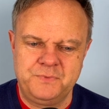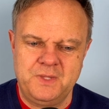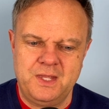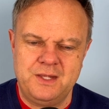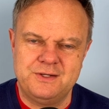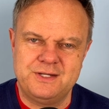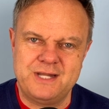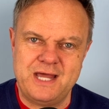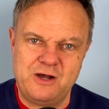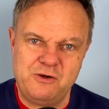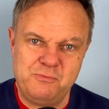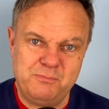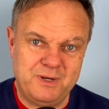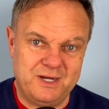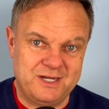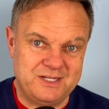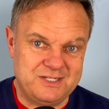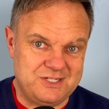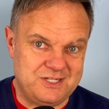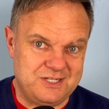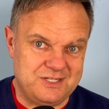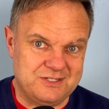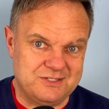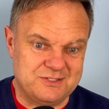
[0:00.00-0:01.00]
"Now, my
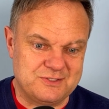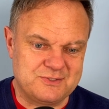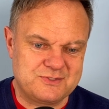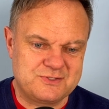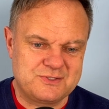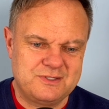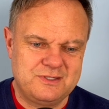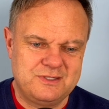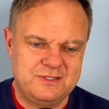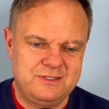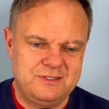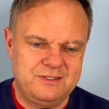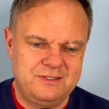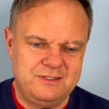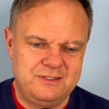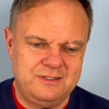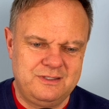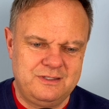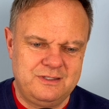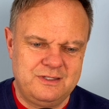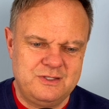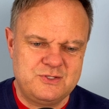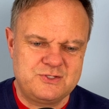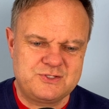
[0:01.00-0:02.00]
dears,"
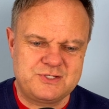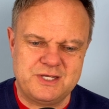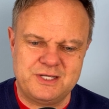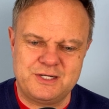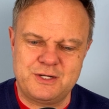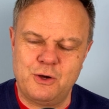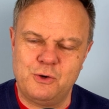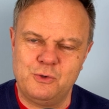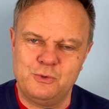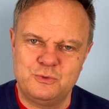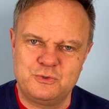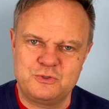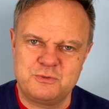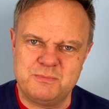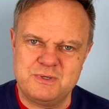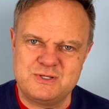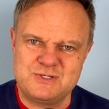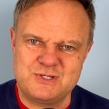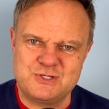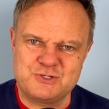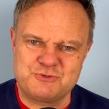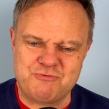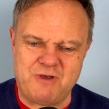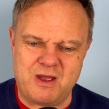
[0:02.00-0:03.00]
said old
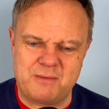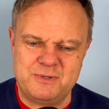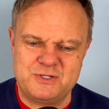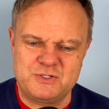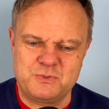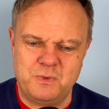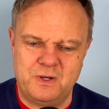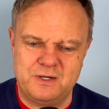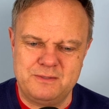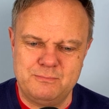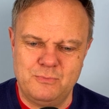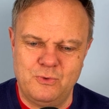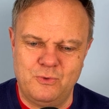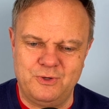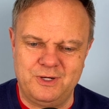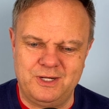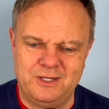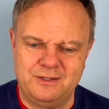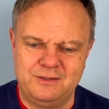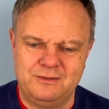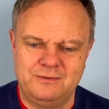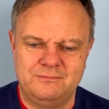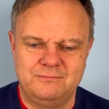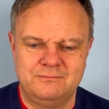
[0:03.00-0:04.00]
Mrs. Rabbit one
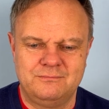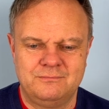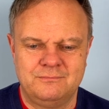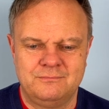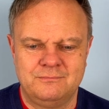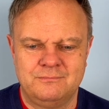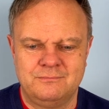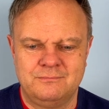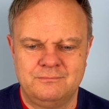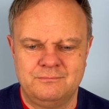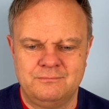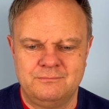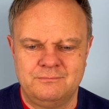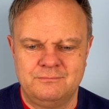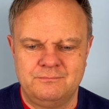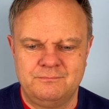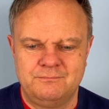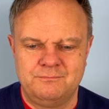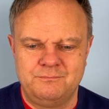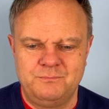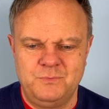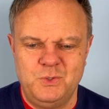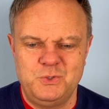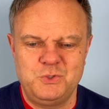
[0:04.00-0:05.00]
morning,
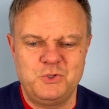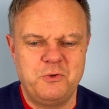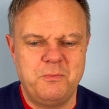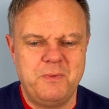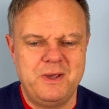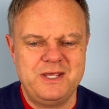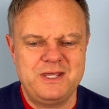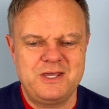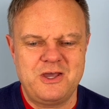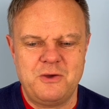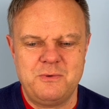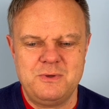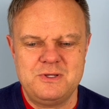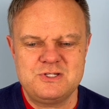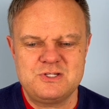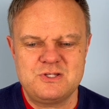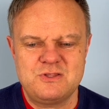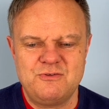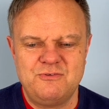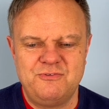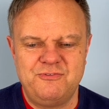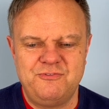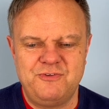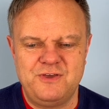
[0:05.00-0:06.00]
"you may go into
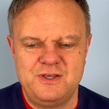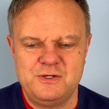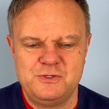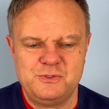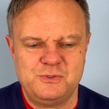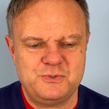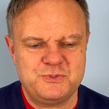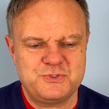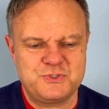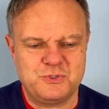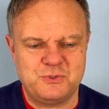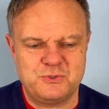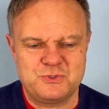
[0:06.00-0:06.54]
the fields or